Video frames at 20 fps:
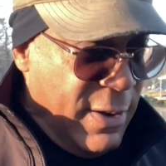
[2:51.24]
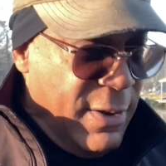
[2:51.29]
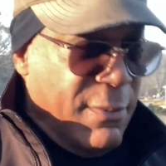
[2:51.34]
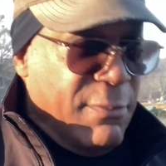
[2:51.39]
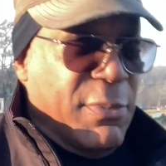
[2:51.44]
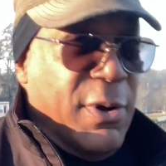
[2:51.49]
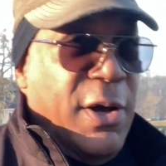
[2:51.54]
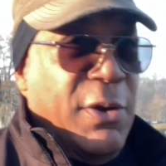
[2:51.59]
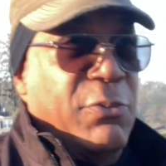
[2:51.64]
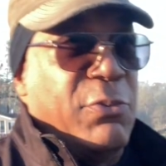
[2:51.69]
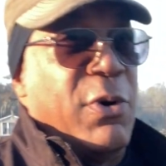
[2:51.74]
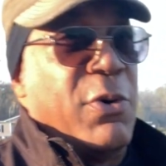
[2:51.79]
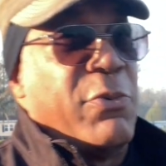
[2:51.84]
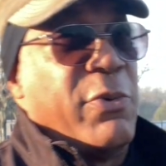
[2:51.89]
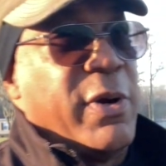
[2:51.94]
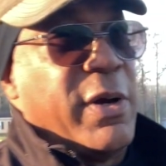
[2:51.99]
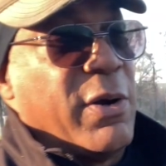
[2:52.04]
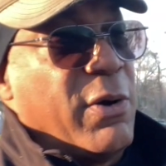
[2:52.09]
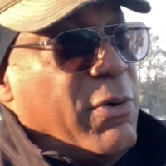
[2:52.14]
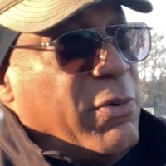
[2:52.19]
But what
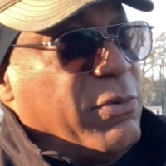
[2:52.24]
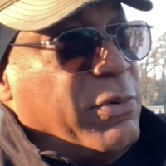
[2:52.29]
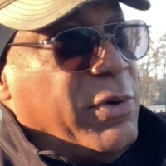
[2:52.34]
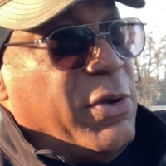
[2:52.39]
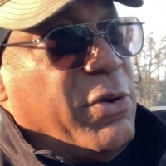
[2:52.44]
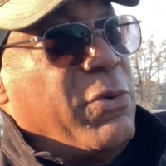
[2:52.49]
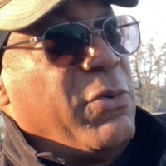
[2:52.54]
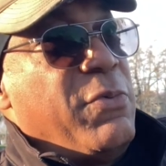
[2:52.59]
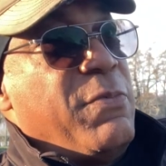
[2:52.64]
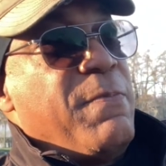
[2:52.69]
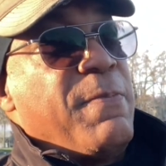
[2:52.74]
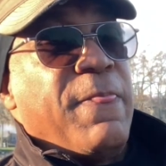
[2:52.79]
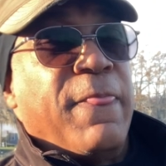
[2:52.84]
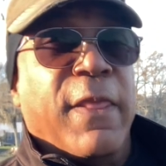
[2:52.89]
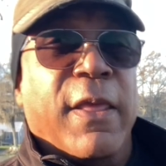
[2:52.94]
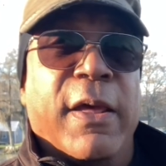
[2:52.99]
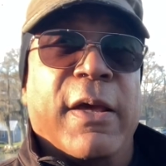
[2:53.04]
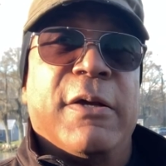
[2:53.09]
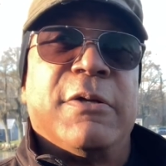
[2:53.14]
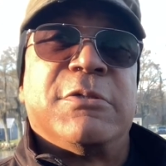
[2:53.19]
we're going to do
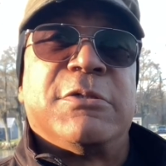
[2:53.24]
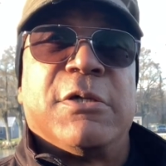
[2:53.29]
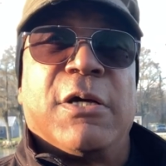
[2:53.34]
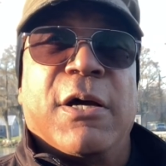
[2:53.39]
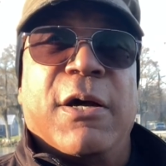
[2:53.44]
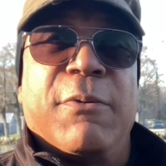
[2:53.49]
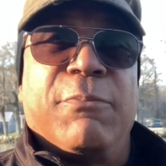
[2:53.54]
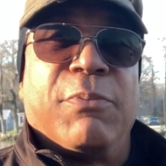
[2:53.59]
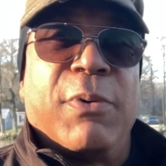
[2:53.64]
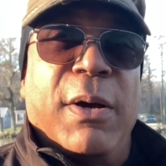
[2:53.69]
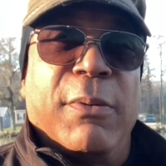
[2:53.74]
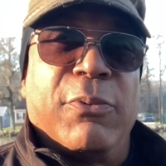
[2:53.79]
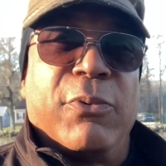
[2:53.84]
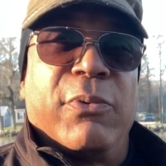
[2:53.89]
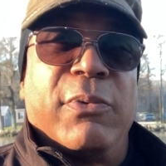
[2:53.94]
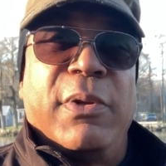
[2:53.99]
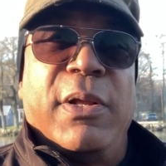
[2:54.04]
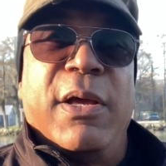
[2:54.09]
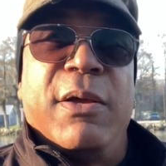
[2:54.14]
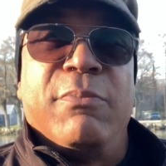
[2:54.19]
is probably
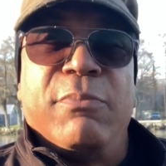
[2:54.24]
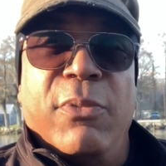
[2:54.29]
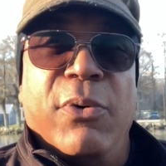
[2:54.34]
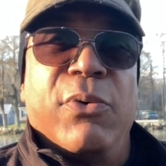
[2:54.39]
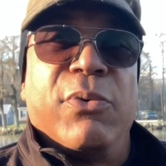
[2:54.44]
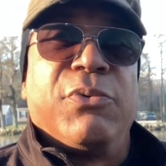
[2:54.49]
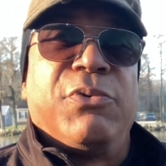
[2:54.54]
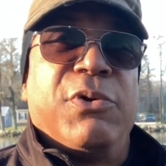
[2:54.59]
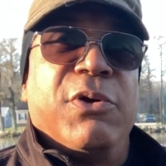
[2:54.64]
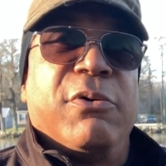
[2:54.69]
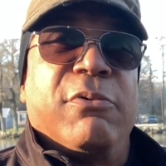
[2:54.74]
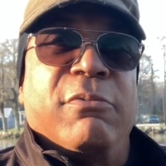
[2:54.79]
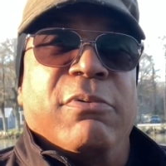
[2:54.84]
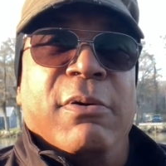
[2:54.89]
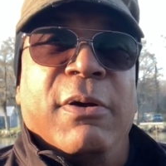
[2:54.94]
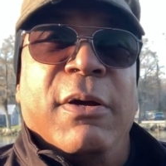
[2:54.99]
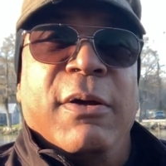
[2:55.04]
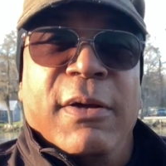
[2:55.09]
relate more to